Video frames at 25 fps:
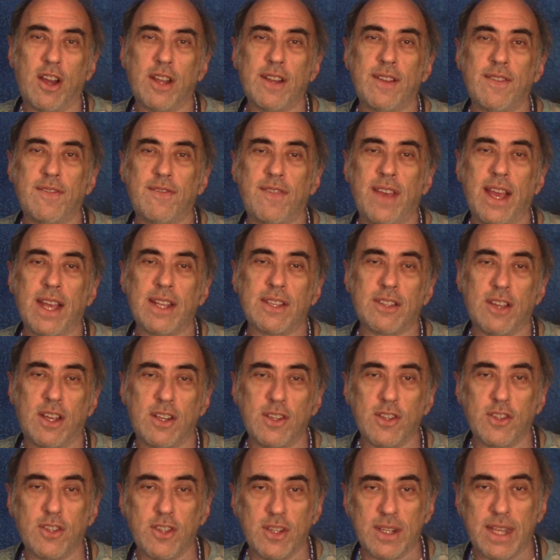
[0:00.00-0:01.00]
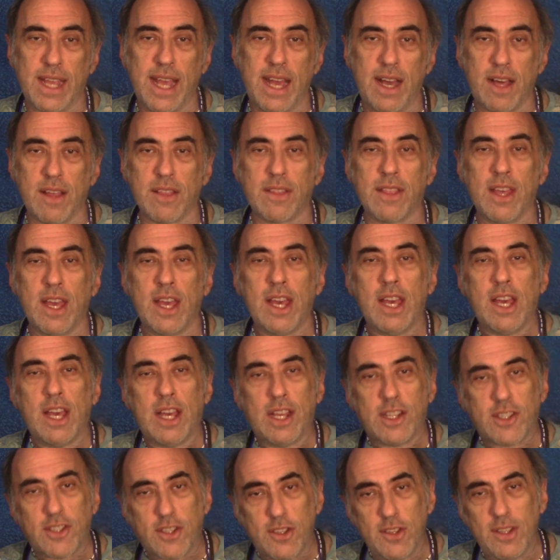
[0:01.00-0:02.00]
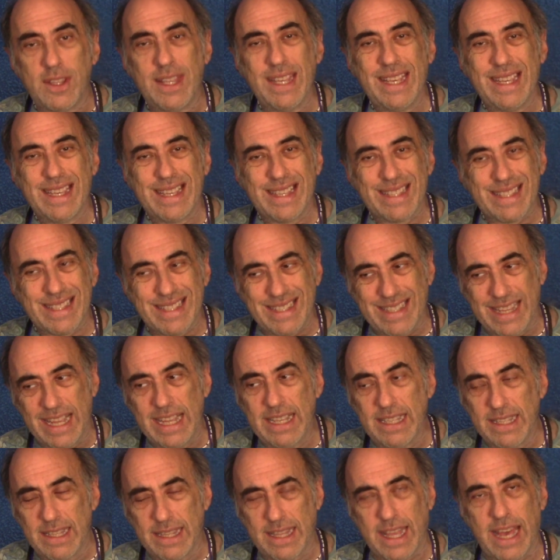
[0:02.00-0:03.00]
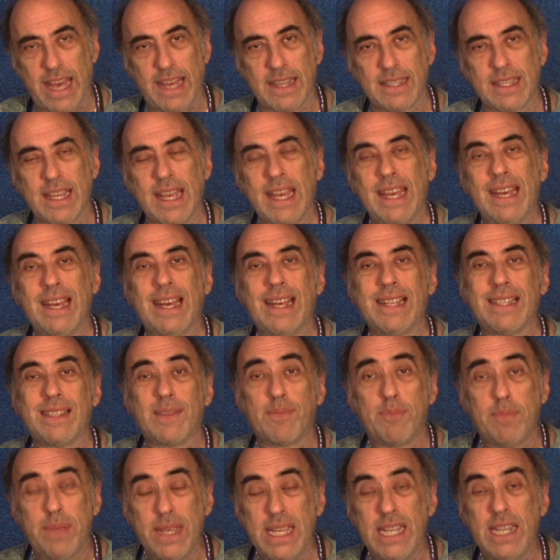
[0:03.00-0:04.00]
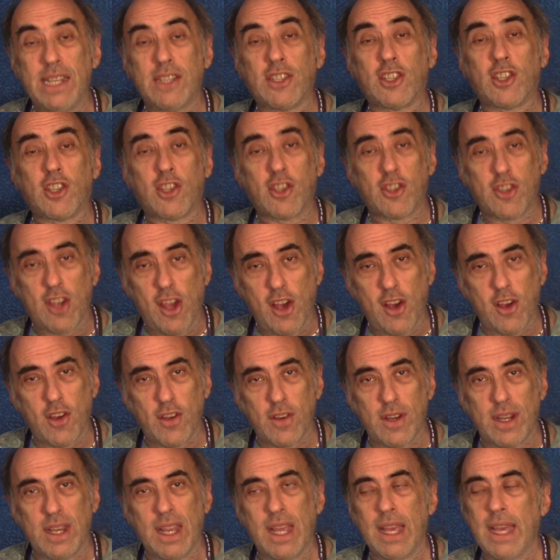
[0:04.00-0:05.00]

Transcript: effect on good health, to the extent that it's been shown